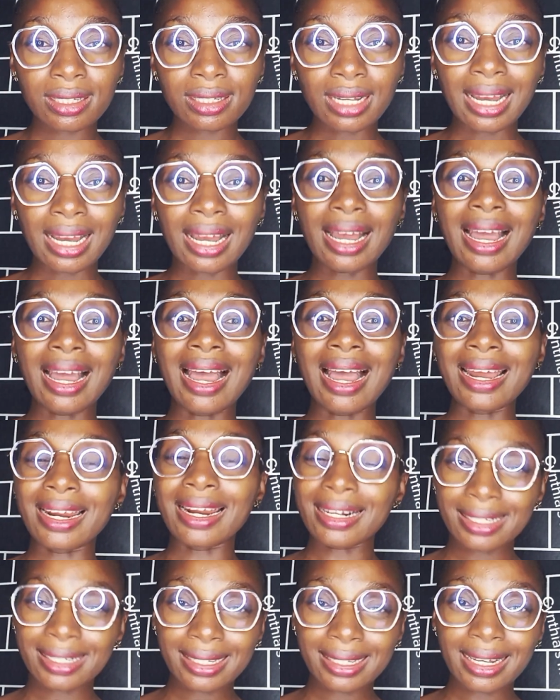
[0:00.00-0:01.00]
and
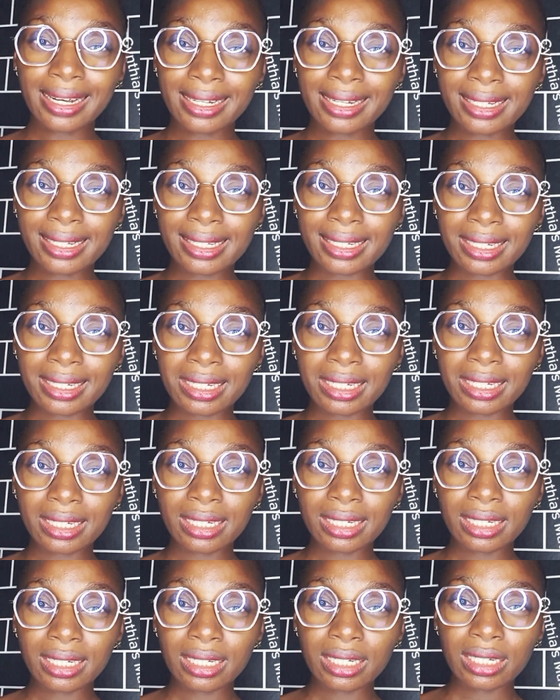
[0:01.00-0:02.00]
anxiety.
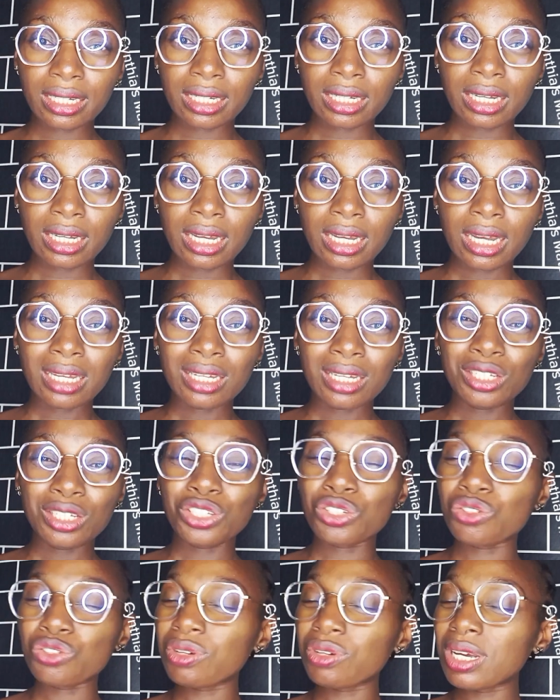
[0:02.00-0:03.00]

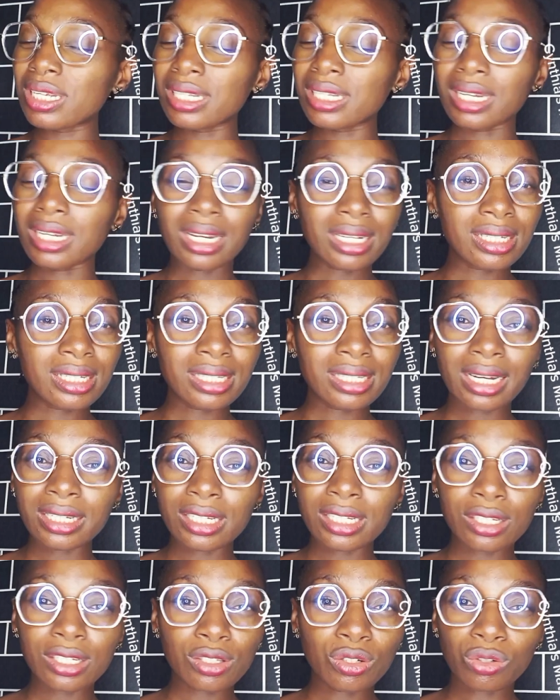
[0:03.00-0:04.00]
Stress and anxiety is
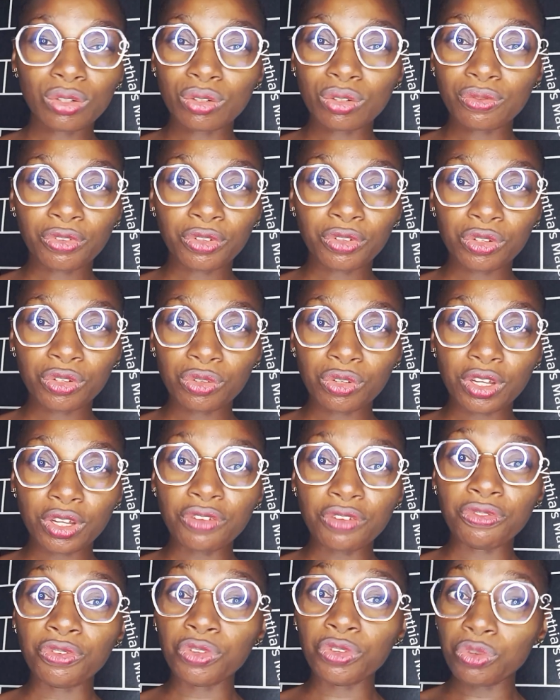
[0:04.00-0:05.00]
not good for you if
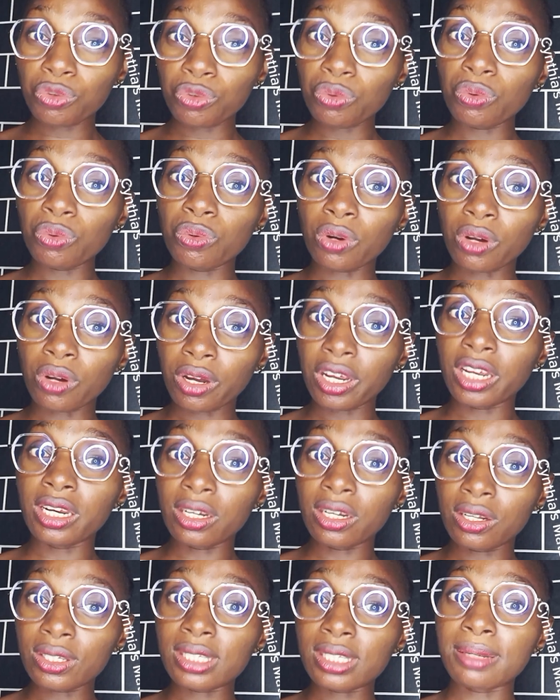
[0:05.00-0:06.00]
you are a
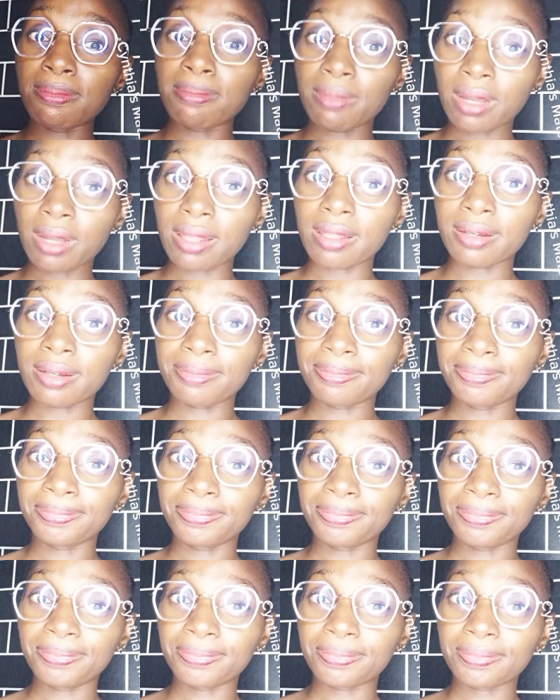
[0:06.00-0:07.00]
nursing mother.
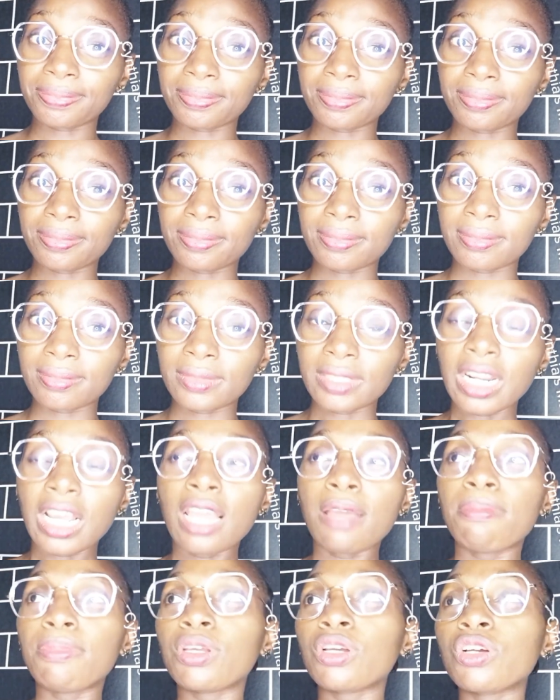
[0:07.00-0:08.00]

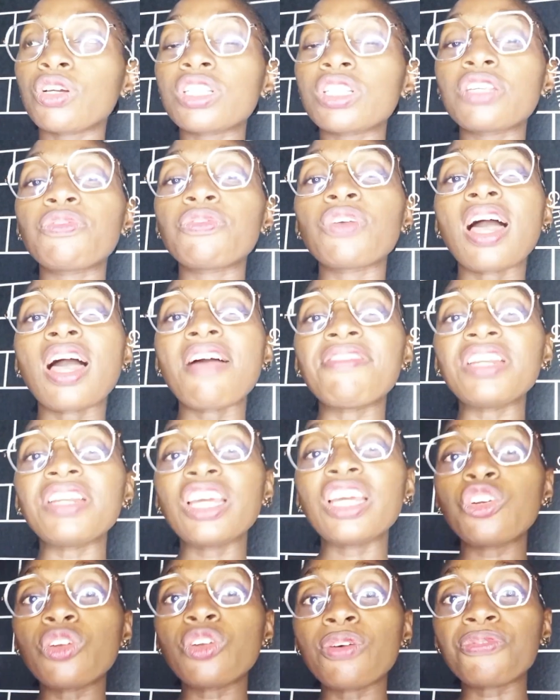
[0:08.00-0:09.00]
Because if you're having enough
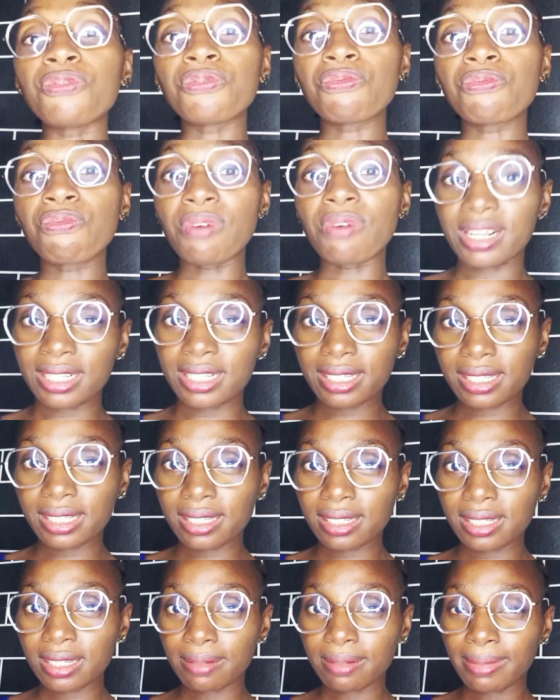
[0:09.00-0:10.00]
rest,
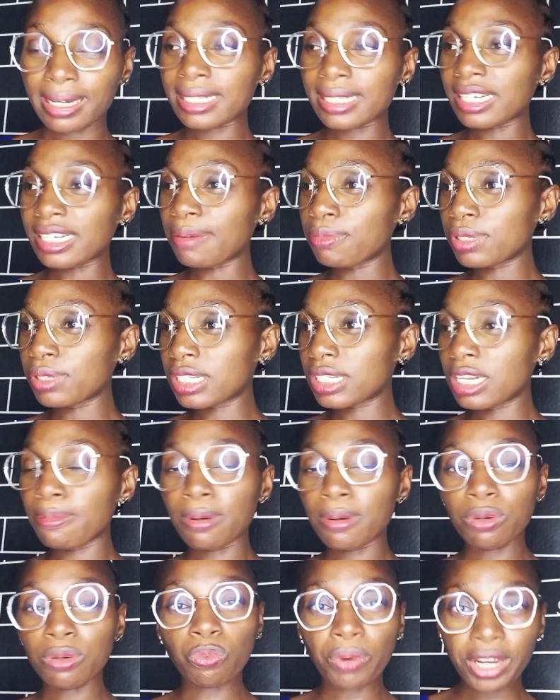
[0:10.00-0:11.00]
by the time you sleep and
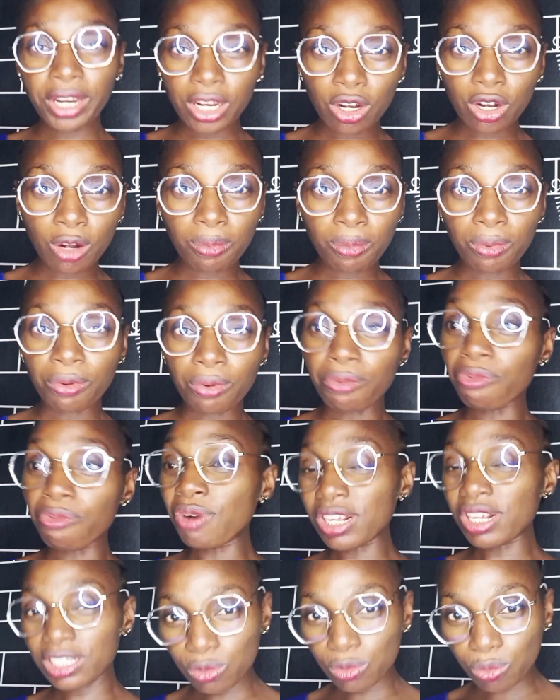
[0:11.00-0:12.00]
wake up or rest
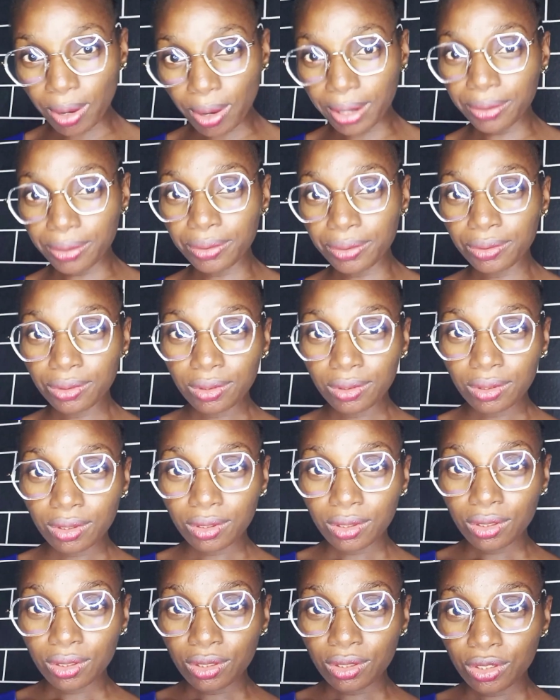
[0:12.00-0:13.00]
well,
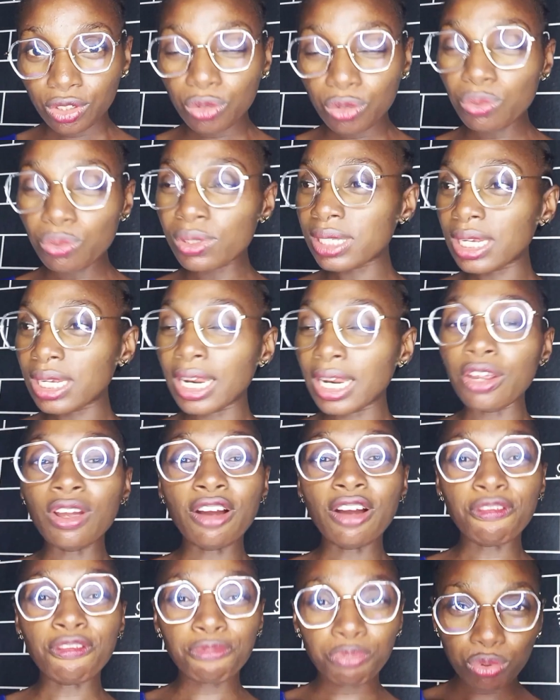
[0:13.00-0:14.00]
you will see that you have
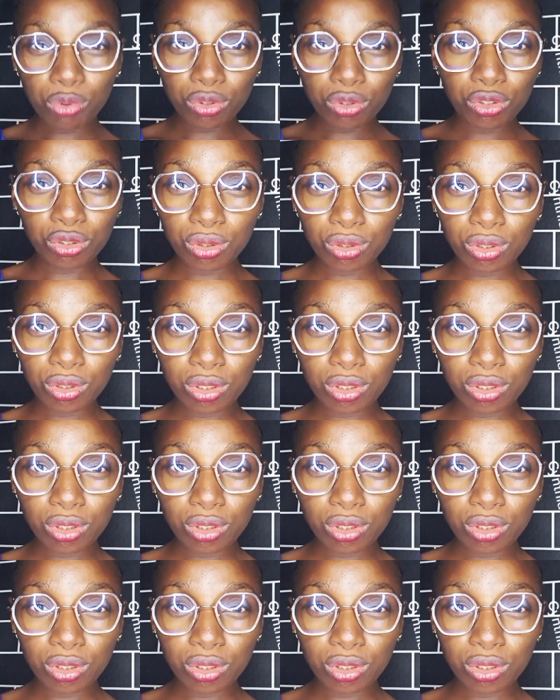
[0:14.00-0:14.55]
produced